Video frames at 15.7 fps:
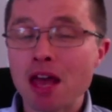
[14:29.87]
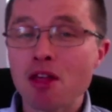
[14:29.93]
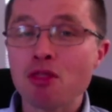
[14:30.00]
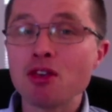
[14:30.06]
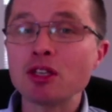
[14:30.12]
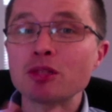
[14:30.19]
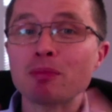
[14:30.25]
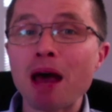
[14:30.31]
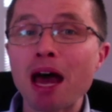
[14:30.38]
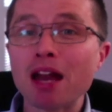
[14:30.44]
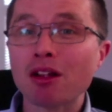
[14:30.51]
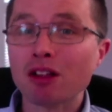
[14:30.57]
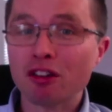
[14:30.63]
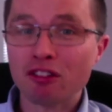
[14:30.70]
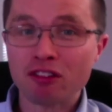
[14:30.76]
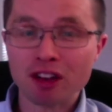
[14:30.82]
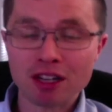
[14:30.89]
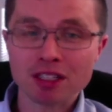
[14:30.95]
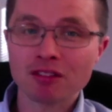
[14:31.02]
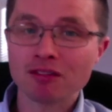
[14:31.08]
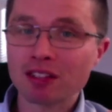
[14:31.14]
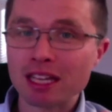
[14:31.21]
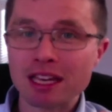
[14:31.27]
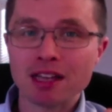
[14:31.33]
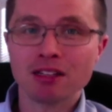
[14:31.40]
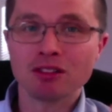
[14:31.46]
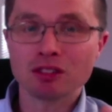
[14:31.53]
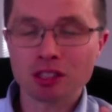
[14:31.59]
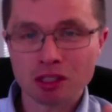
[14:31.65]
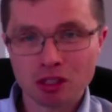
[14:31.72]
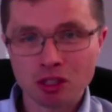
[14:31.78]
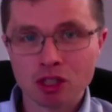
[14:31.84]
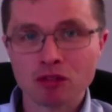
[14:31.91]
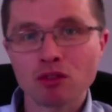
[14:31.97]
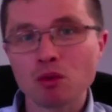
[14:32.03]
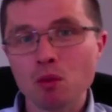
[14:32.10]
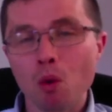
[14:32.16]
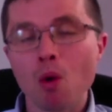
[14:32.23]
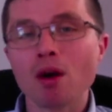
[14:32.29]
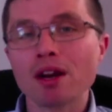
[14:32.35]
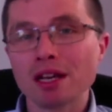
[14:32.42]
This battle effectively ends the civil war.